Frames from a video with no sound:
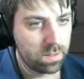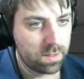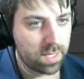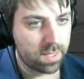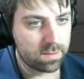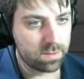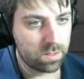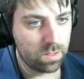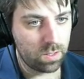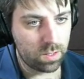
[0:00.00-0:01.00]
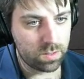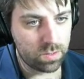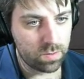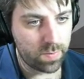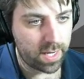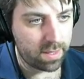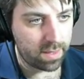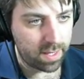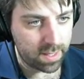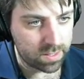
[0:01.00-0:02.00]
That's not too bad
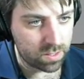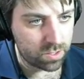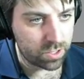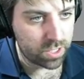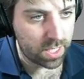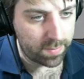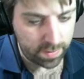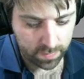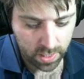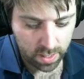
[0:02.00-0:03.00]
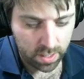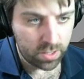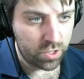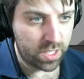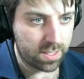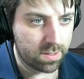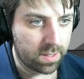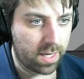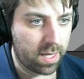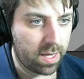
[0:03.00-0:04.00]
there. That's not too shabby. G to
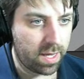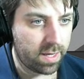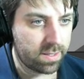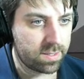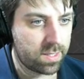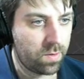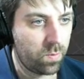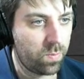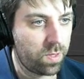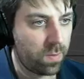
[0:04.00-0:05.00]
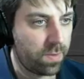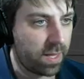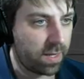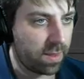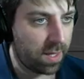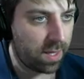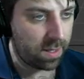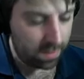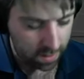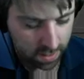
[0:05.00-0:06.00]
the X. I'll plop that in
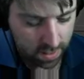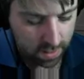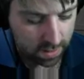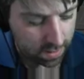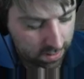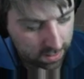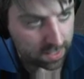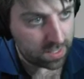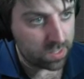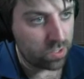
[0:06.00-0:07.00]
there. Let's